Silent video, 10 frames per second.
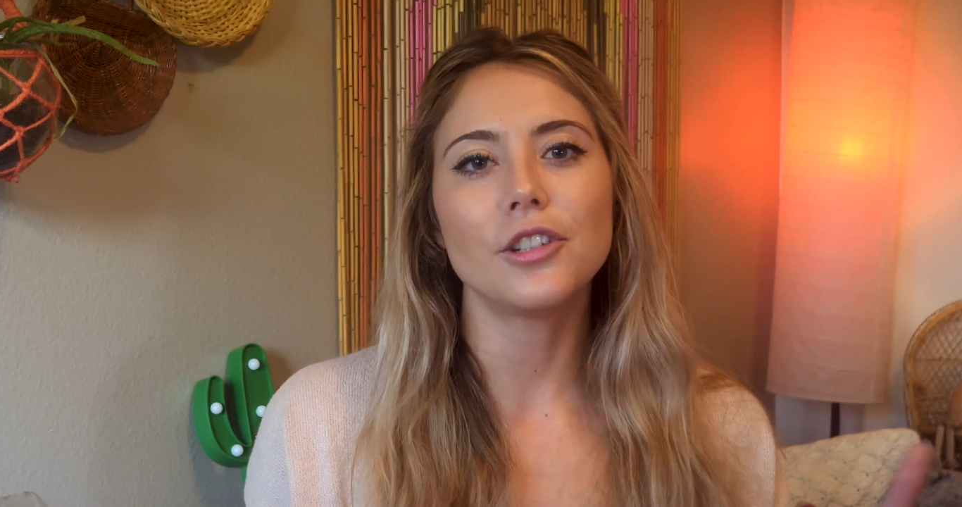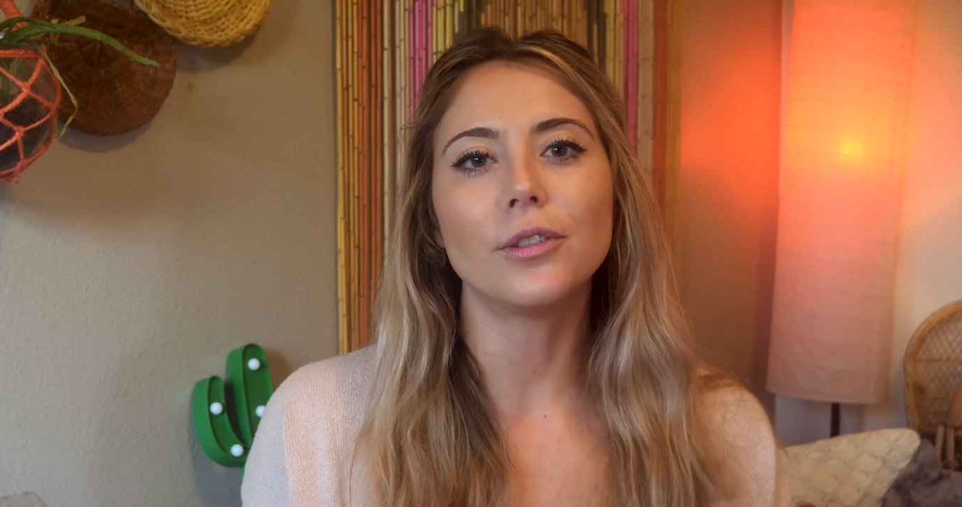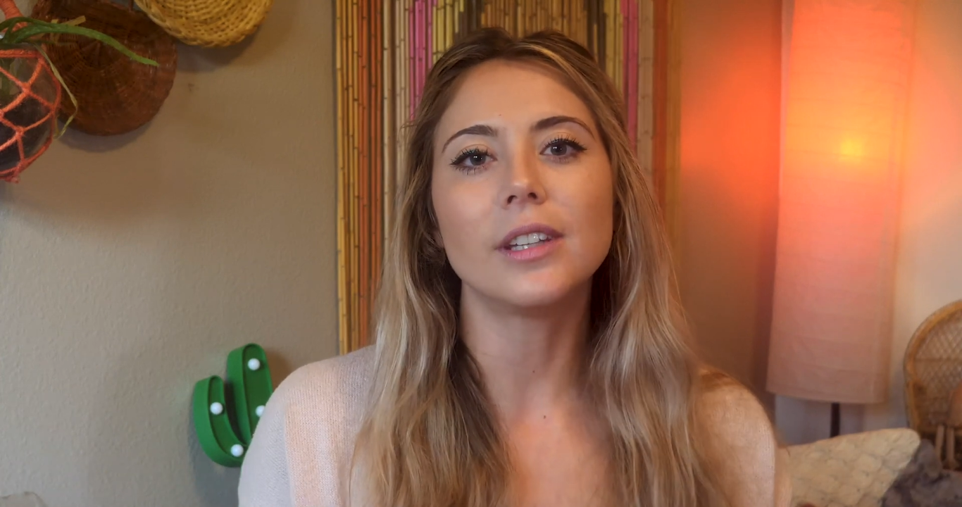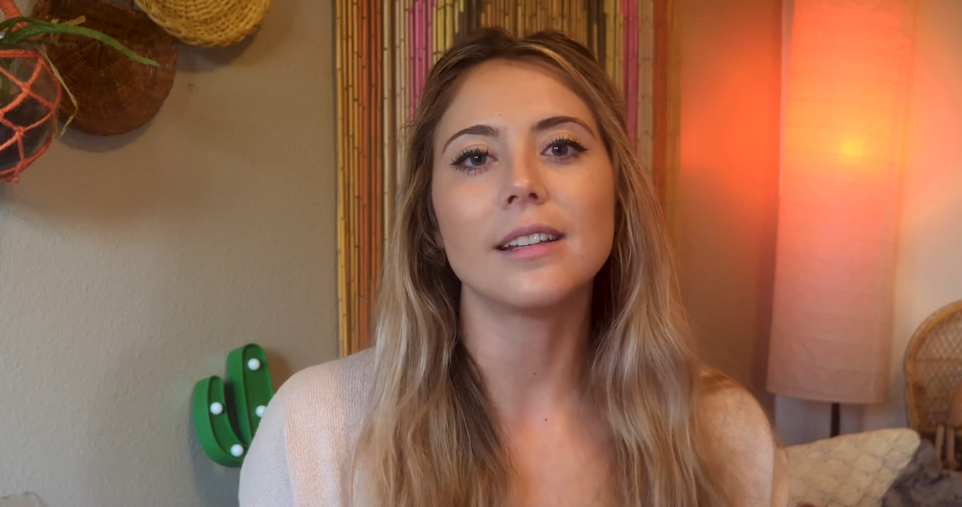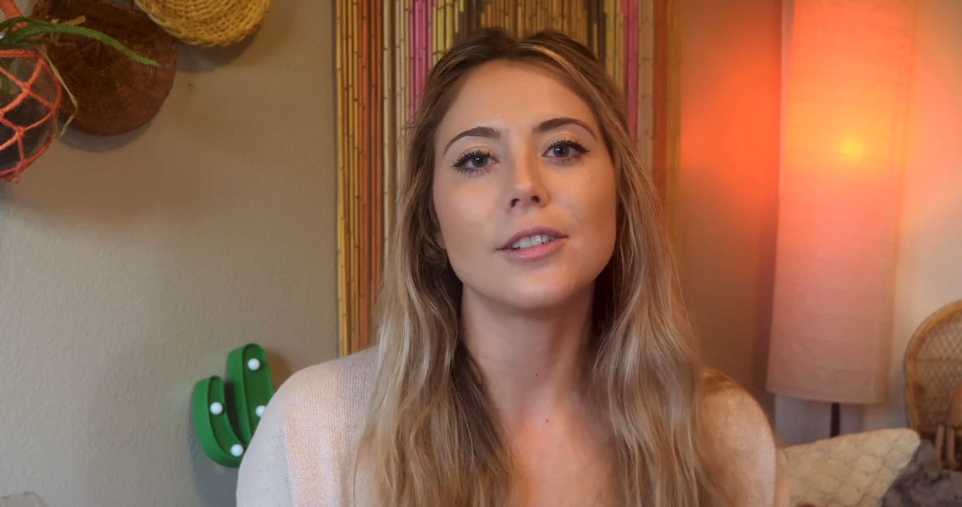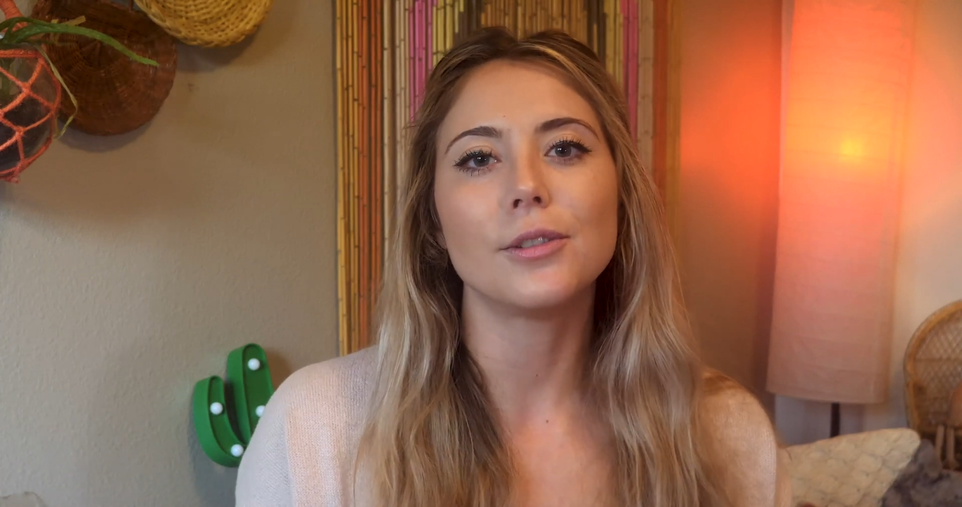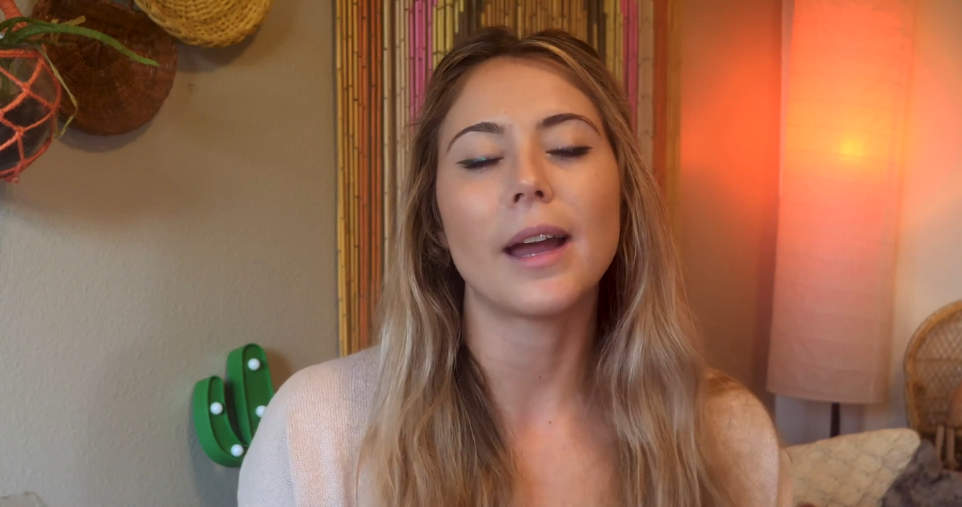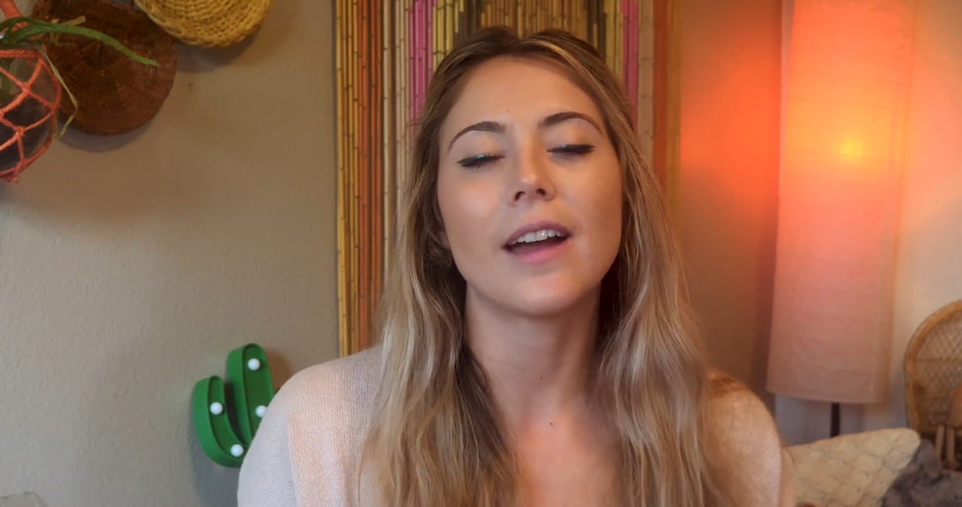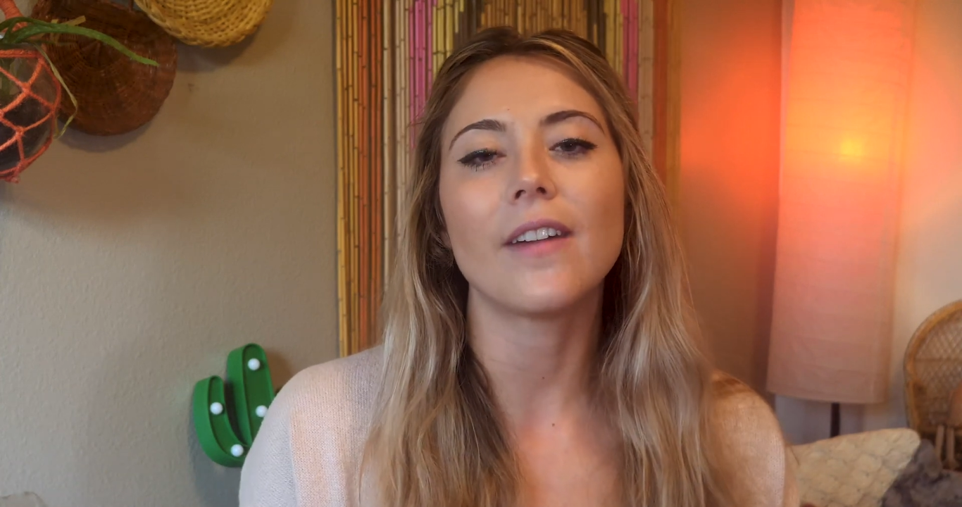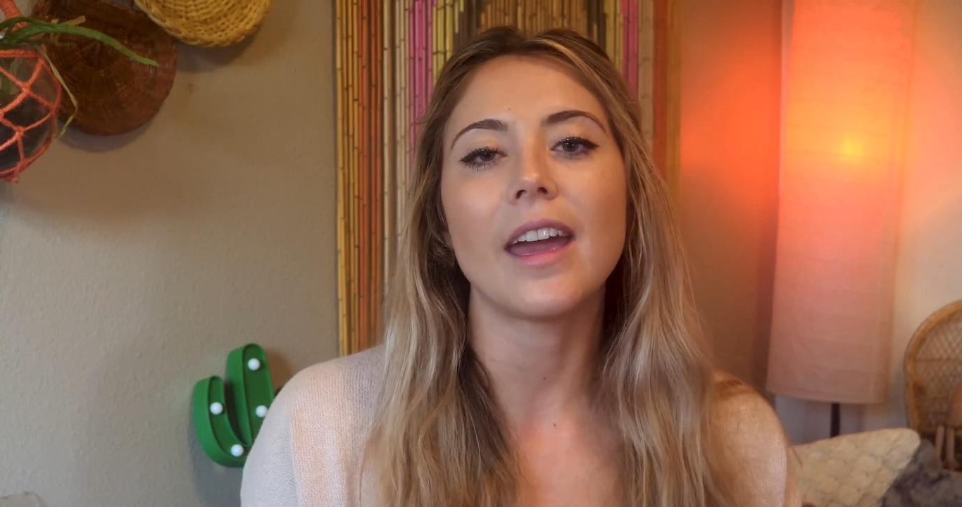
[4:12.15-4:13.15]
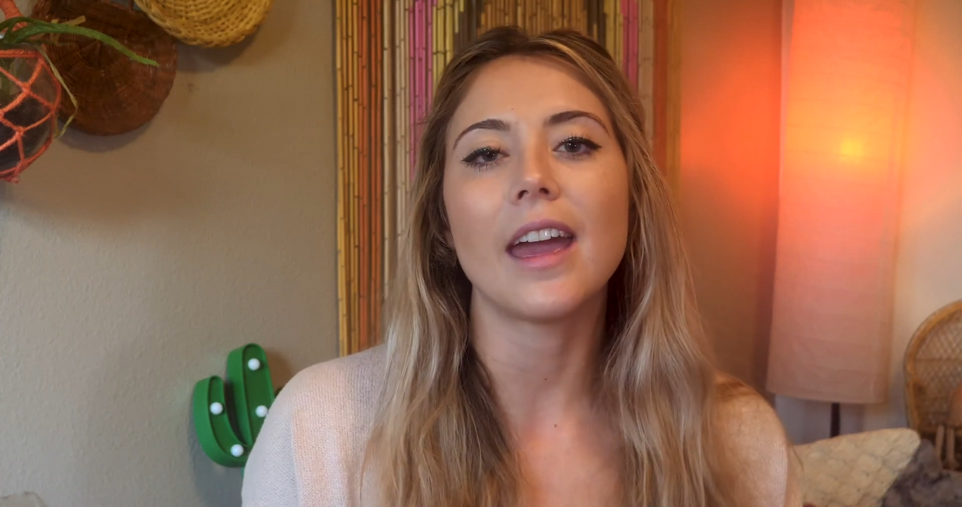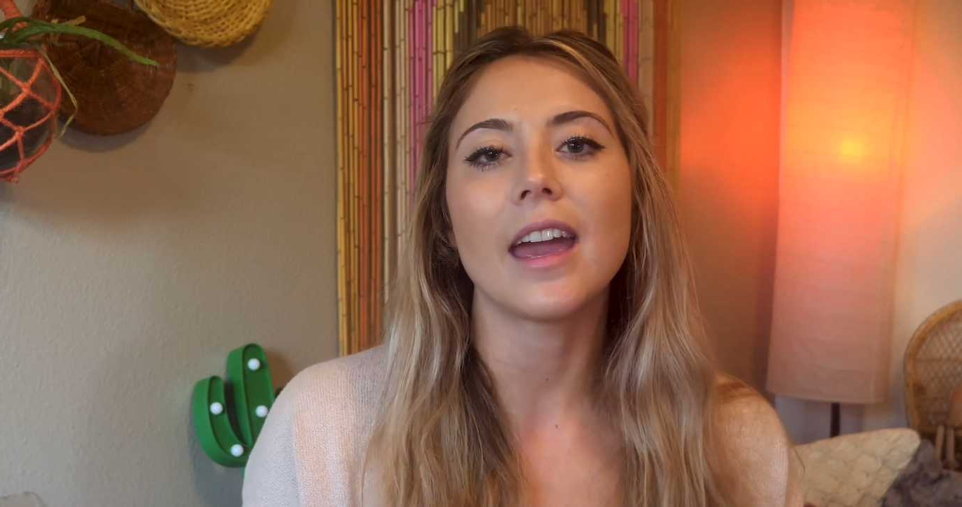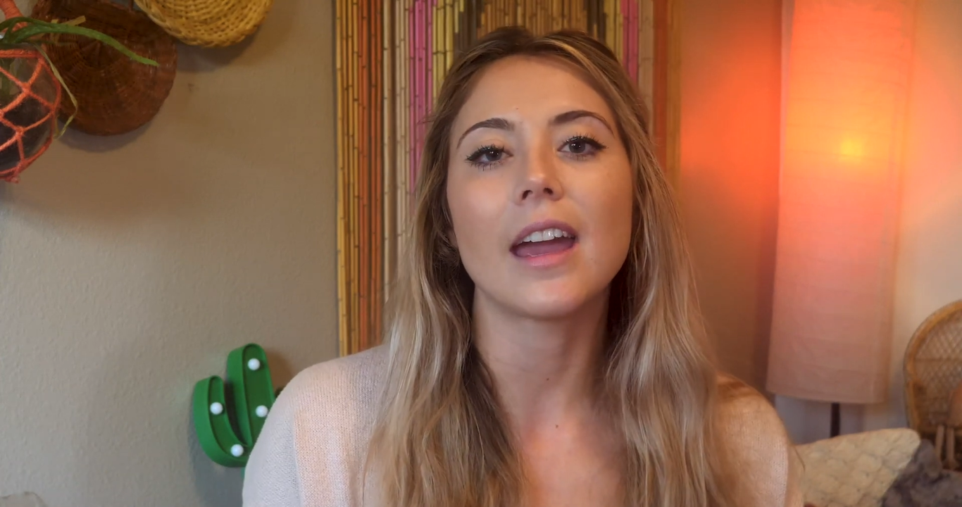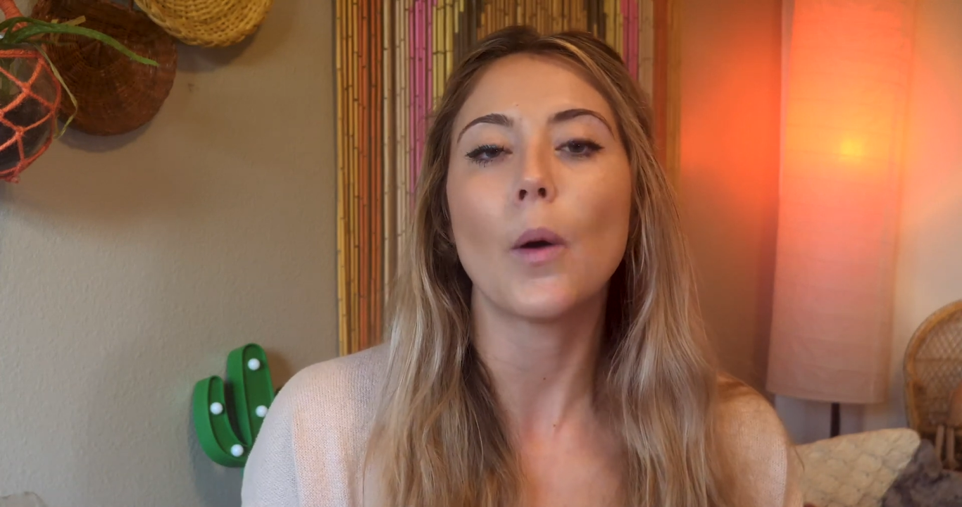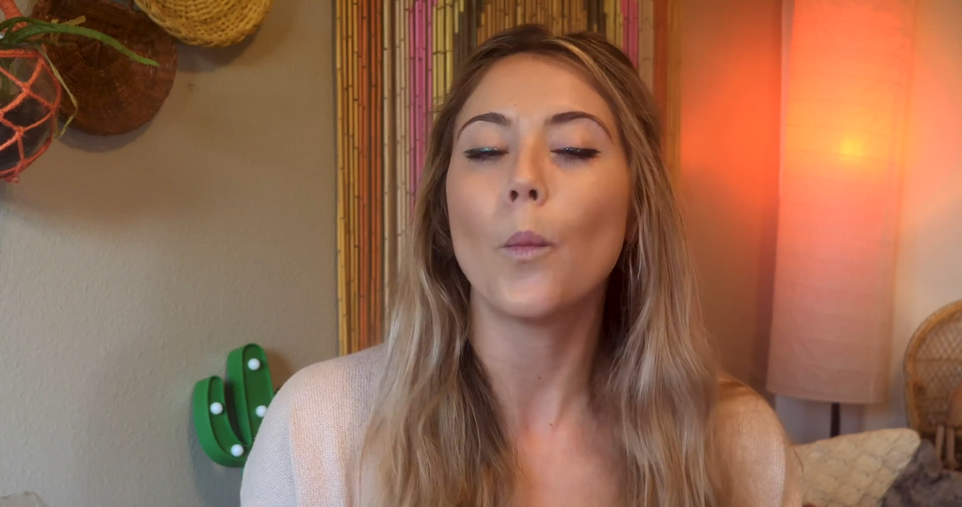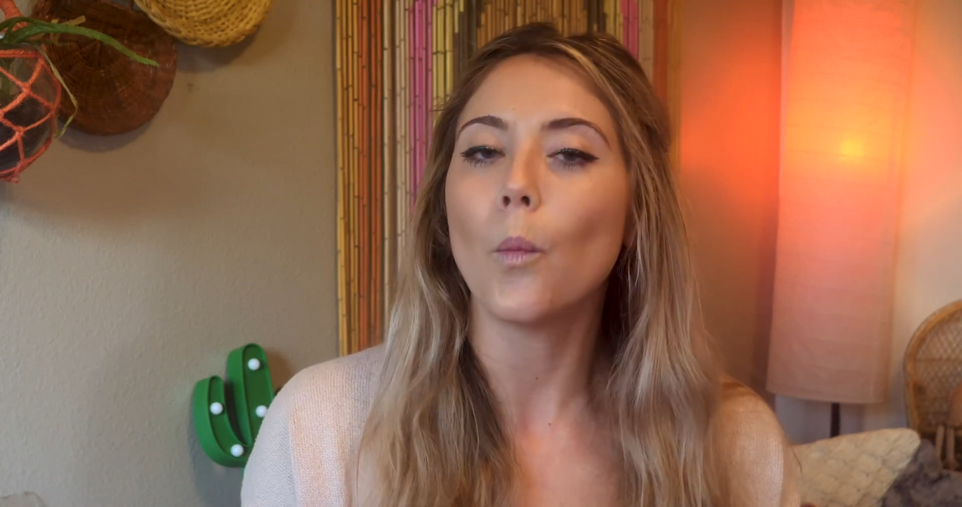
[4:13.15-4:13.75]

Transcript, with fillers: you'll need to have a